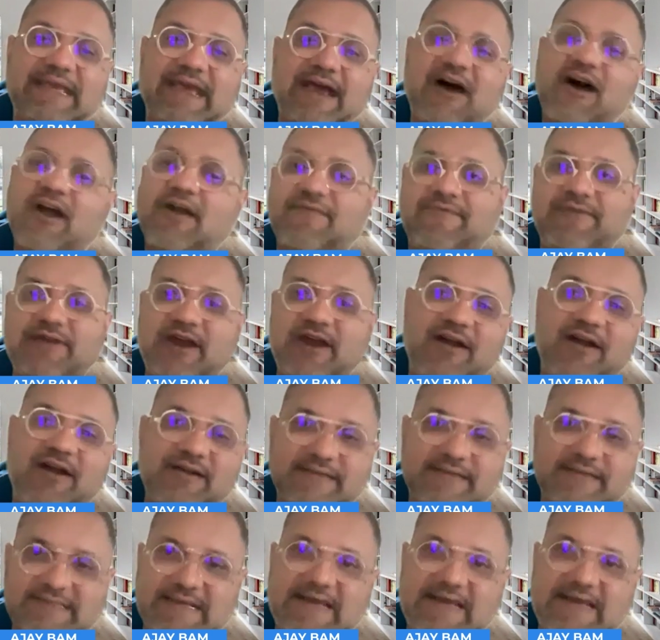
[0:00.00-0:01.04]
AR, VR
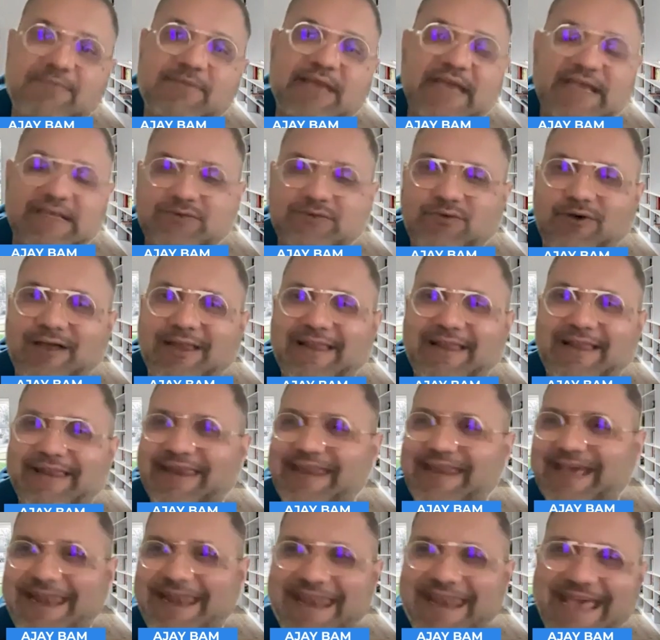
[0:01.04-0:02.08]
is coming as well,
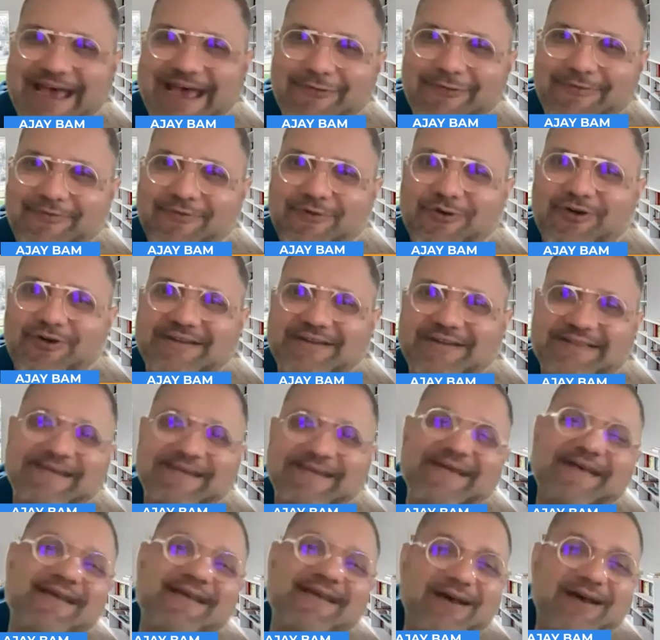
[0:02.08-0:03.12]
and now, of course,
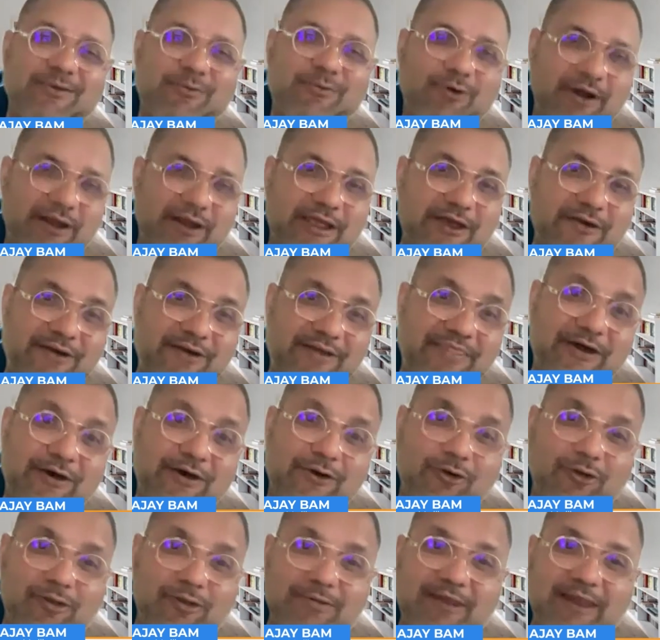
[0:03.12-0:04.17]
we're hearing the
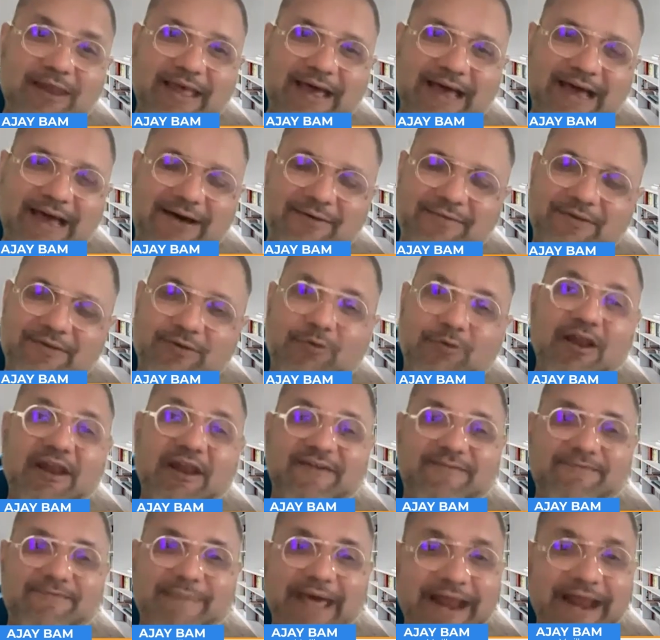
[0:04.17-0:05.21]
whole the world
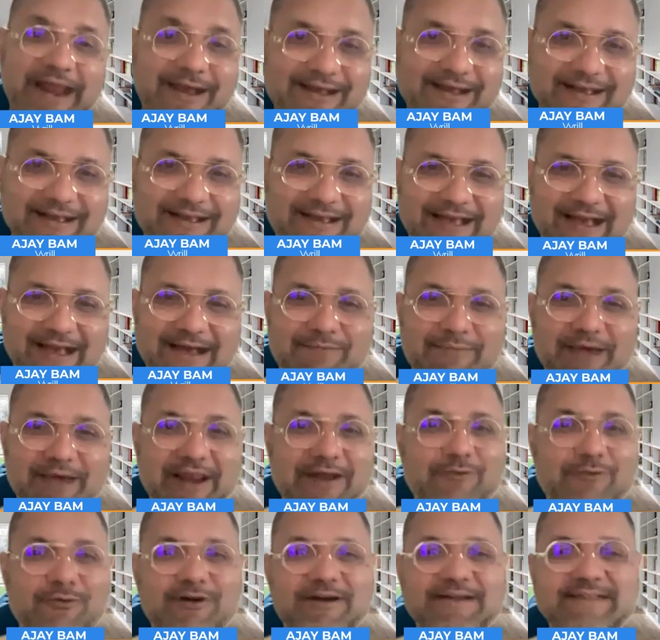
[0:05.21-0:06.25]
of
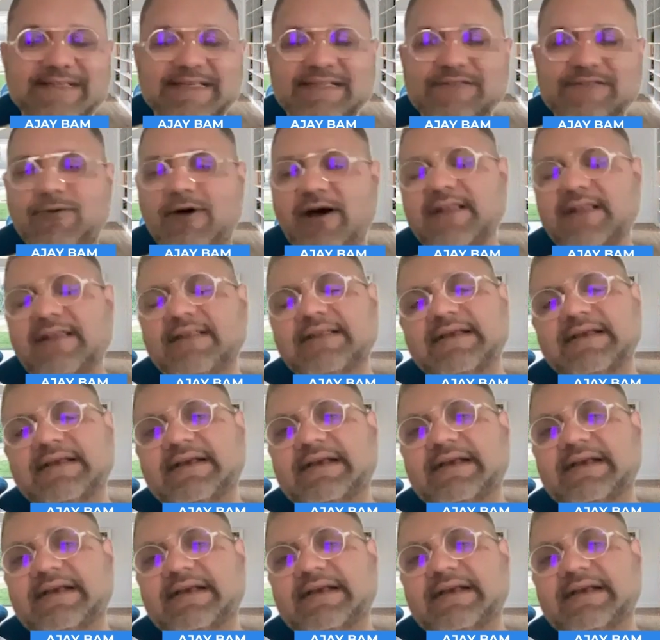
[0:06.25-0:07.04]
metaverse as well.